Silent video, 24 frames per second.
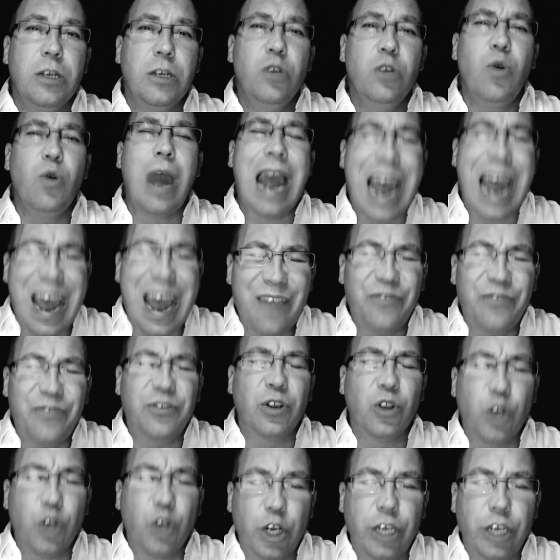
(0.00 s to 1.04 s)
You
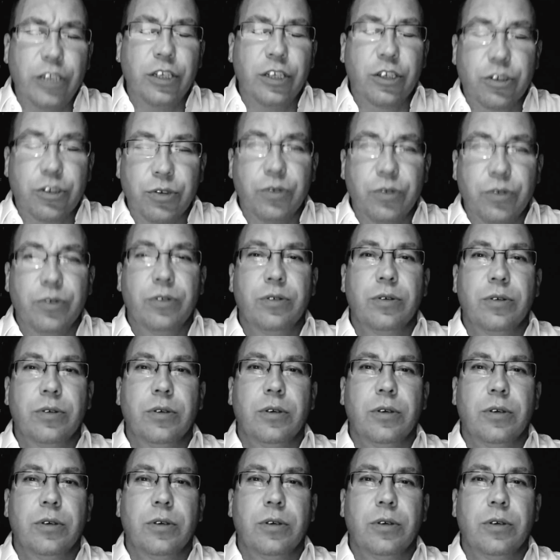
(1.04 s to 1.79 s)
have to look at the truth.